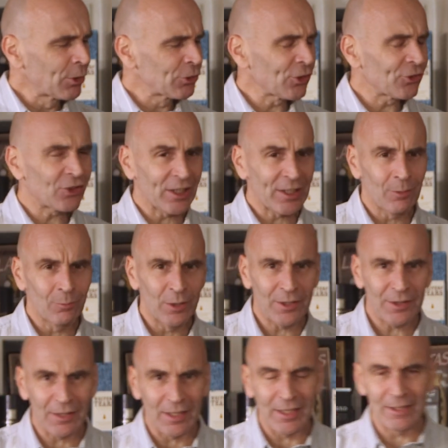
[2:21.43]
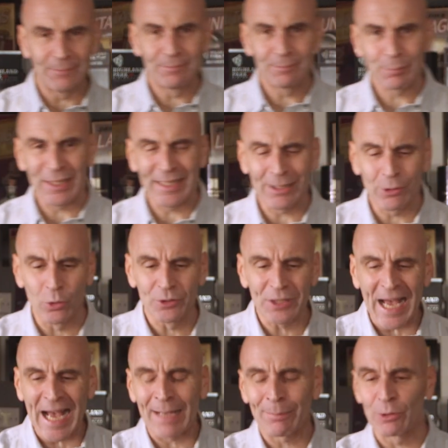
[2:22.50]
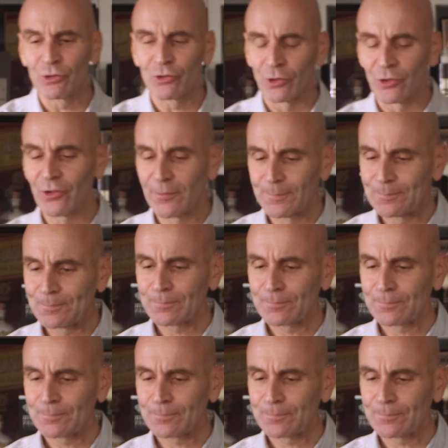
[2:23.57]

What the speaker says: we're just sticking with plain old apple juice.